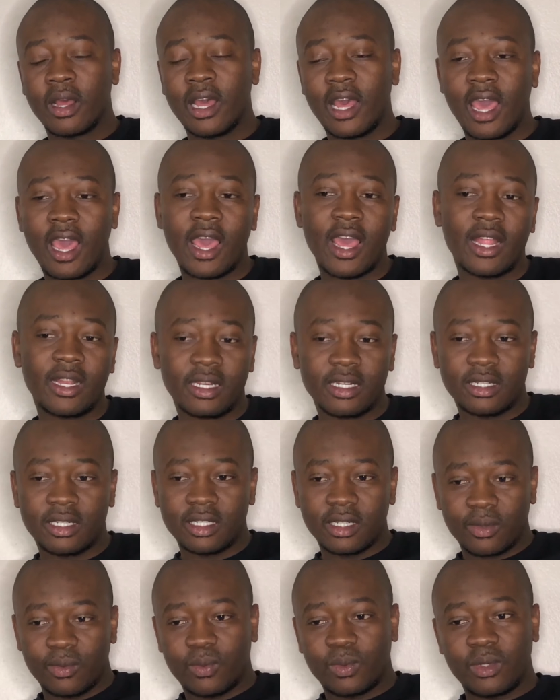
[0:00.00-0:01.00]
And
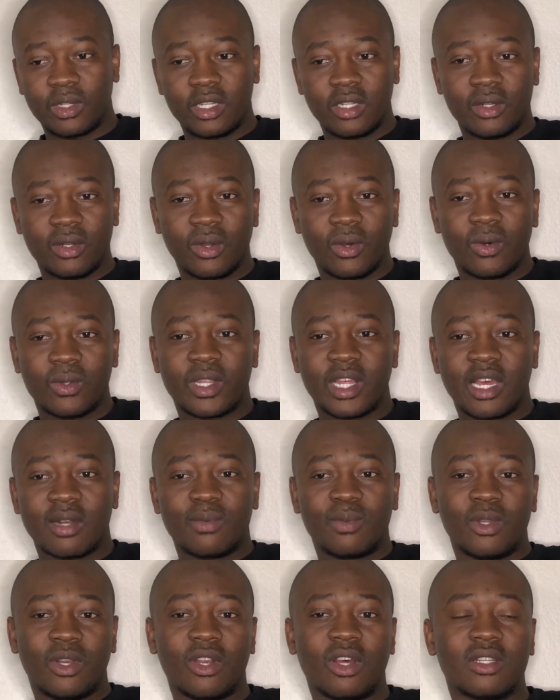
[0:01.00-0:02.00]
we know that
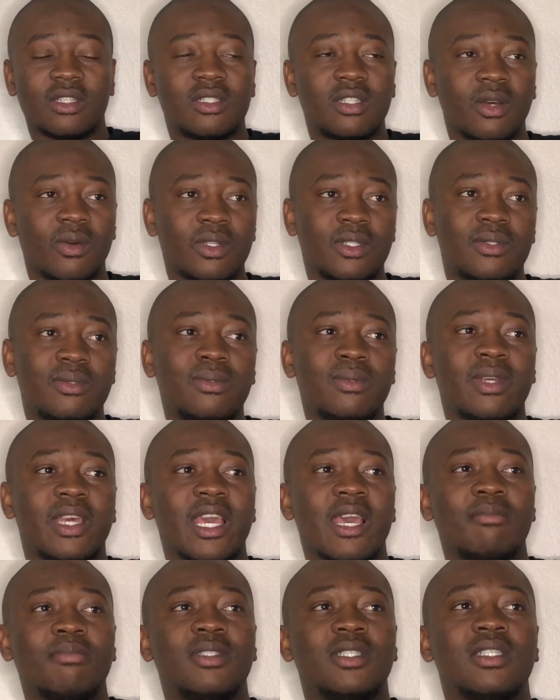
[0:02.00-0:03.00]
we lost our two
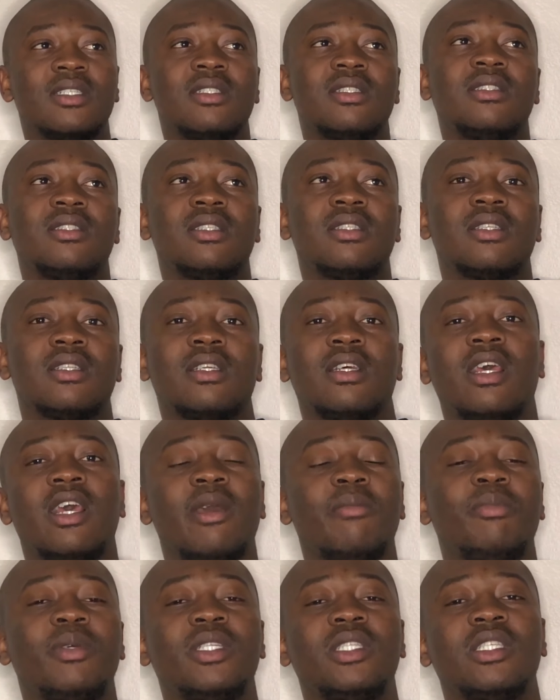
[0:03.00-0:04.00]
captains,
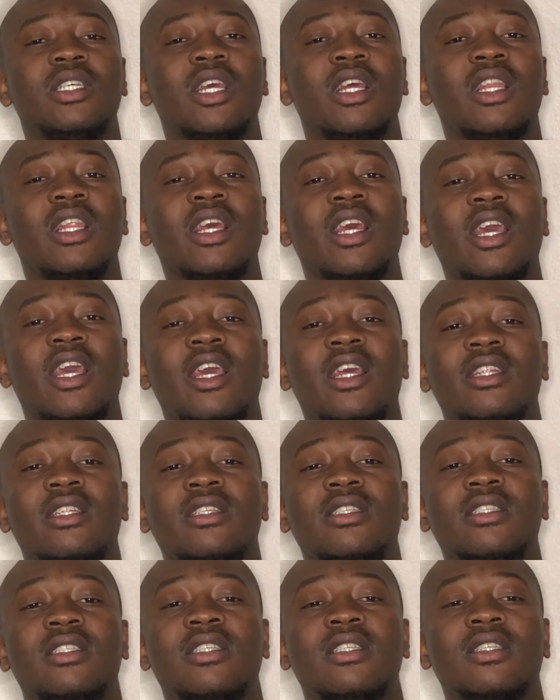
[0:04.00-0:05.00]
Happy Jele
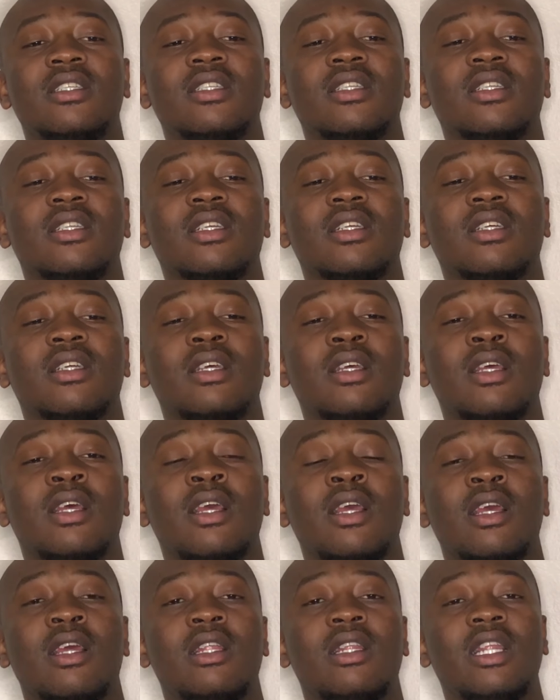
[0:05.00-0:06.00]
and
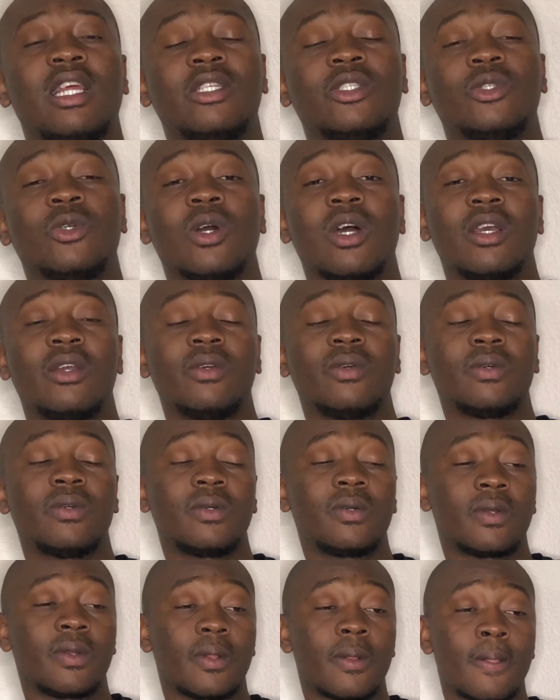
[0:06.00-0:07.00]
Tlajuayo.
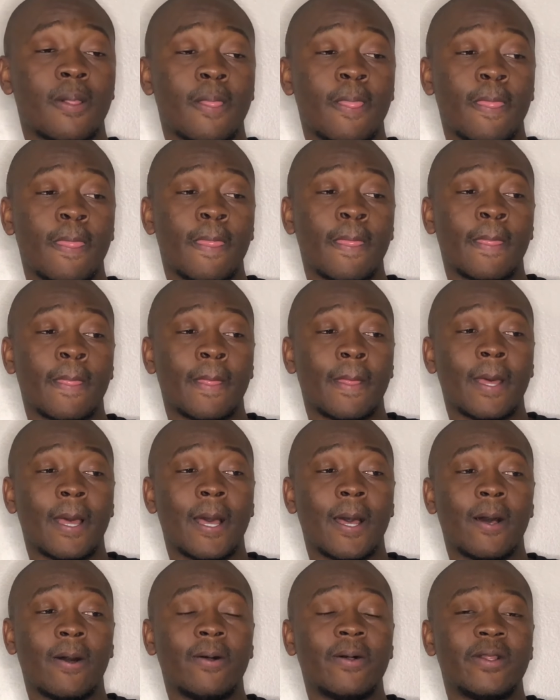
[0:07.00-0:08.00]

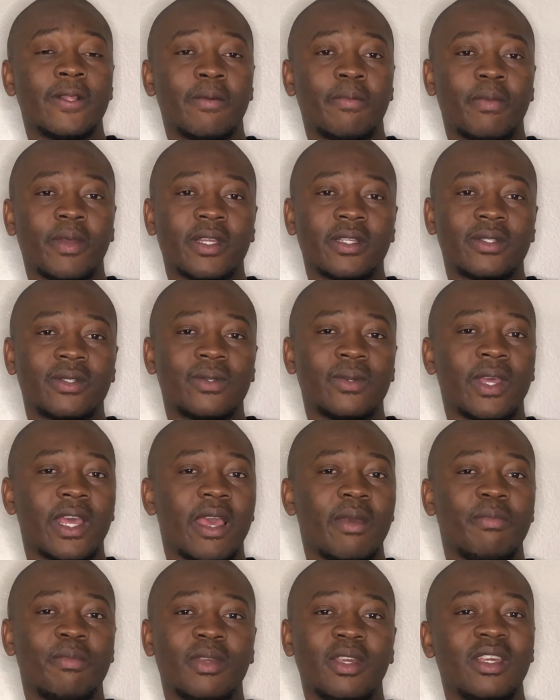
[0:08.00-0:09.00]
All the best to
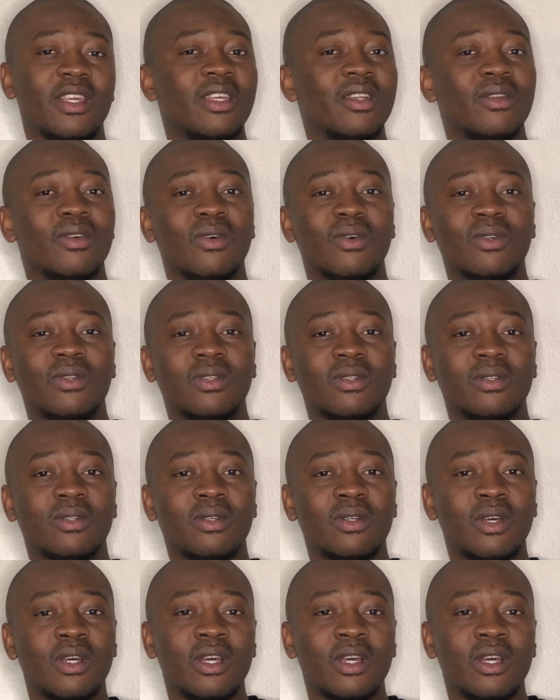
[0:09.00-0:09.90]
Happy in all